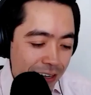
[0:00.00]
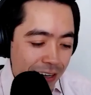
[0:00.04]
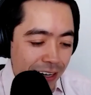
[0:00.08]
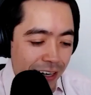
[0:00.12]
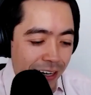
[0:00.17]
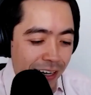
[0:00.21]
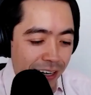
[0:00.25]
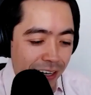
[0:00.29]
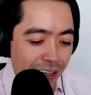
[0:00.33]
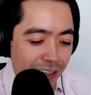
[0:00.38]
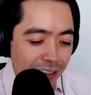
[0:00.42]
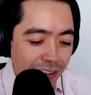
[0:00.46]

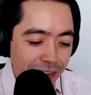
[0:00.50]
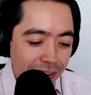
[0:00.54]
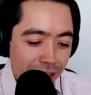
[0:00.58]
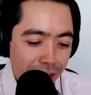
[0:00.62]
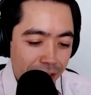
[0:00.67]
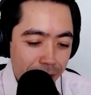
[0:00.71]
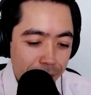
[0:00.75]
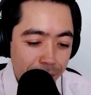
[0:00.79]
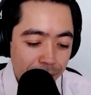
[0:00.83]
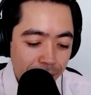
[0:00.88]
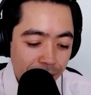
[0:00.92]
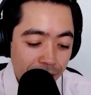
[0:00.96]
And
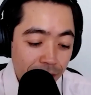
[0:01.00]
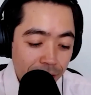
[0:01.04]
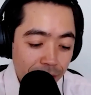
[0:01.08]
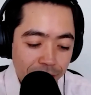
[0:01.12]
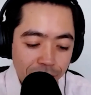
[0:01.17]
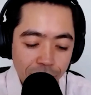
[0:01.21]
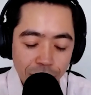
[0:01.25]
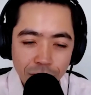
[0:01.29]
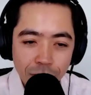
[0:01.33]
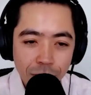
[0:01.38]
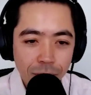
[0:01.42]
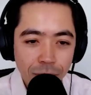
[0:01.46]
so
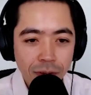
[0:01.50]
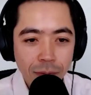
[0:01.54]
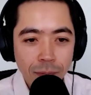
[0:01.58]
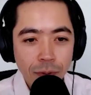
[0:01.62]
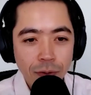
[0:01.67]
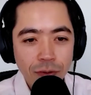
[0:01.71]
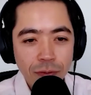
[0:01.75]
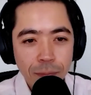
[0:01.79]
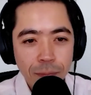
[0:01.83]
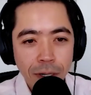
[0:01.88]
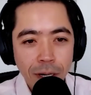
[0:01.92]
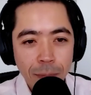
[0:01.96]
the
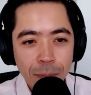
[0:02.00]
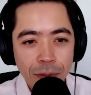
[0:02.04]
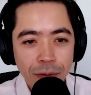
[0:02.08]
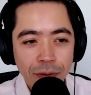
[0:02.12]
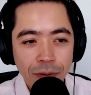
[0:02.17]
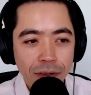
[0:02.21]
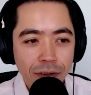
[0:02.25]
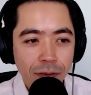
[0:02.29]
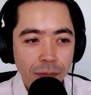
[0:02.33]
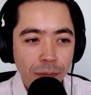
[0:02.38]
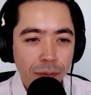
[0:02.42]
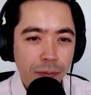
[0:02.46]
most
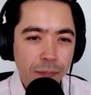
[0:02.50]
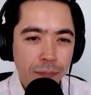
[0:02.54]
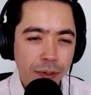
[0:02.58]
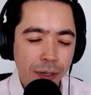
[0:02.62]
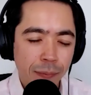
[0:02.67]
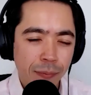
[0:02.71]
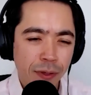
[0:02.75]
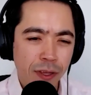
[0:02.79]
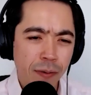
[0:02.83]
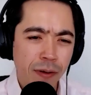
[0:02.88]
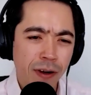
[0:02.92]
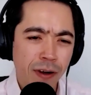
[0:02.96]
popular and
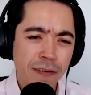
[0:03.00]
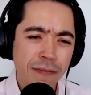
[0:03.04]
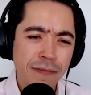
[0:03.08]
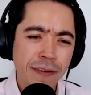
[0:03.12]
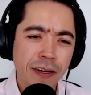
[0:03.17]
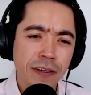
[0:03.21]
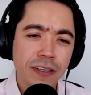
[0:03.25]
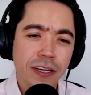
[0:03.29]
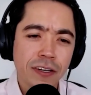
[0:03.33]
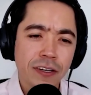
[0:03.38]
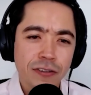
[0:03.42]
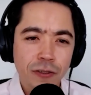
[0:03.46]
probably our
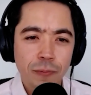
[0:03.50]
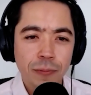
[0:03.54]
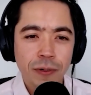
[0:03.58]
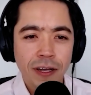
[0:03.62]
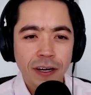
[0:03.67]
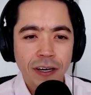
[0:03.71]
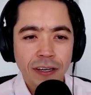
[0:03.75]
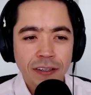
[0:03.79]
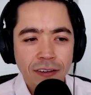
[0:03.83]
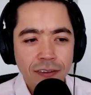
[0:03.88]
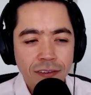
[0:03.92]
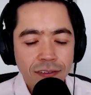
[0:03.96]
foundational
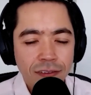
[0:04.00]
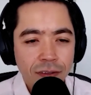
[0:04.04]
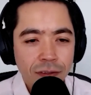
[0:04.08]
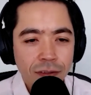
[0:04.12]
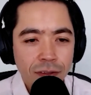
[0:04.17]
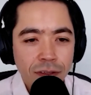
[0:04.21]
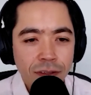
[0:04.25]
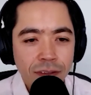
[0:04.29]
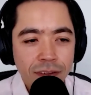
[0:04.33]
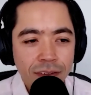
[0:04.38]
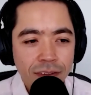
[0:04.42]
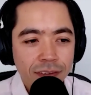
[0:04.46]
product is still
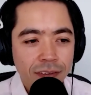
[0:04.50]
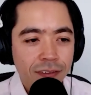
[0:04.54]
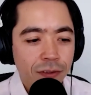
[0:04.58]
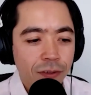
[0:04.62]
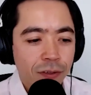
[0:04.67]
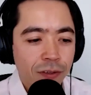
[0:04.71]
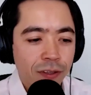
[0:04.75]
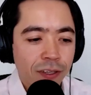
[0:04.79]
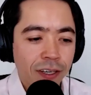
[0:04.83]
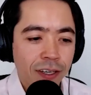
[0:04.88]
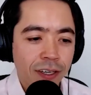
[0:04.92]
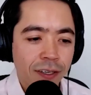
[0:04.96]

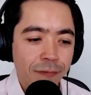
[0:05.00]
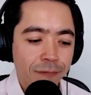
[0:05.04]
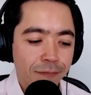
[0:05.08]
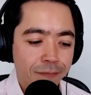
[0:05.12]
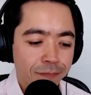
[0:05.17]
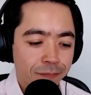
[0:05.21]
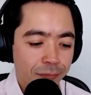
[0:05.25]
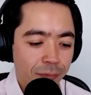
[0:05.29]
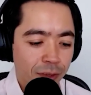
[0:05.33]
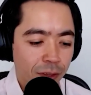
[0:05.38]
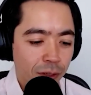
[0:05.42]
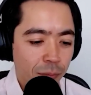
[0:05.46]
the
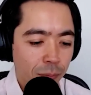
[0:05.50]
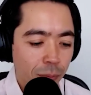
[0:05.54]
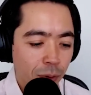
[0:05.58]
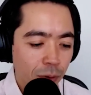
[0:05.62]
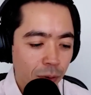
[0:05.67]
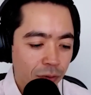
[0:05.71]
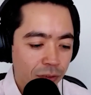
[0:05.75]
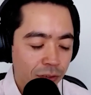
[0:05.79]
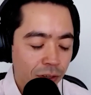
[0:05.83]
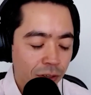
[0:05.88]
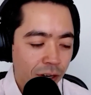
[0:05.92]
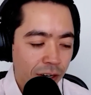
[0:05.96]

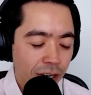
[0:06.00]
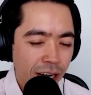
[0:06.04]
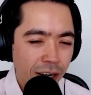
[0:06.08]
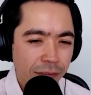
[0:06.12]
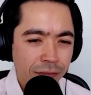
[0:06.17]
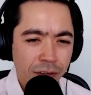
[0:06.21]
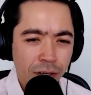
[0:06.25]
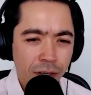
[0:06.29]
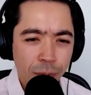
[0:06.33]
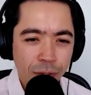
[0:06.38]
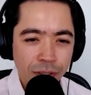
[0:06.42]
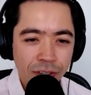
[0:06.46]
most sought
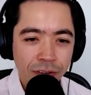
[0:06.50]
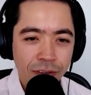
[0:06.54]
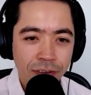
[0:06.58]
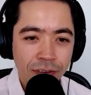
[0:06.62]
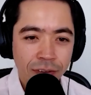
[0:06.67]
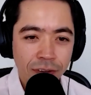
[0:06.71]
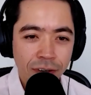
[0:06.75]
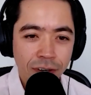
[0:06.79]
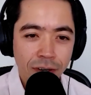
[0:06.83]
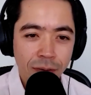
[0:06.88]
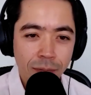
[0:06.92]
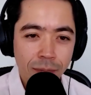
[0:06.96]
after, which
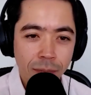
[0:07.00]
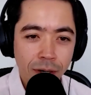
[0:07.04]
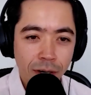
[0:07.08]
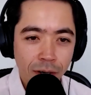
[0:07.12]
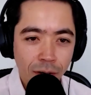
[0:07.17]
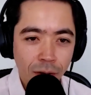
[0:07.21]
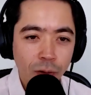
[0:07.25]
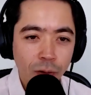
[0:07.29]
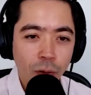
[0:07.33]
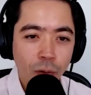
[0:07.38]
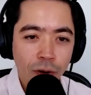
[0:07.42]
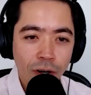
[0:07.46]
is our
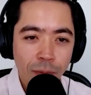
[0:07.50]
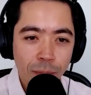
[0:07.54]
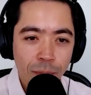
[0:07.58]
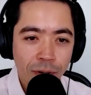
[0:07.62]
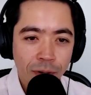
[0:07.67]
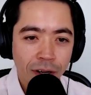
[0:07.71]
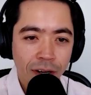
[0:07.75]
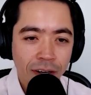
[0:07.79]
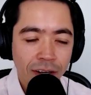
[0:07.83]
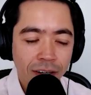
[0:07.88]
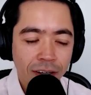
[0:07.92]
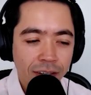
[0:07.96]
Monolaurin
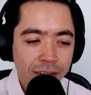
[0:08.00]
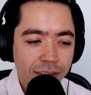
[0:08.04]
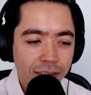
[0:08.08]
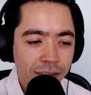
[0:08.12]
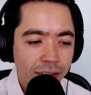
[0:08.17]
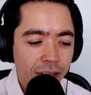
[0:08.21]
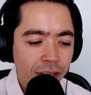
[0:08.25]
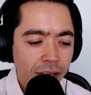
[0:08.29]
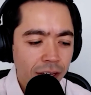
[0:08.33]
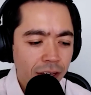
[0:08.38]
product.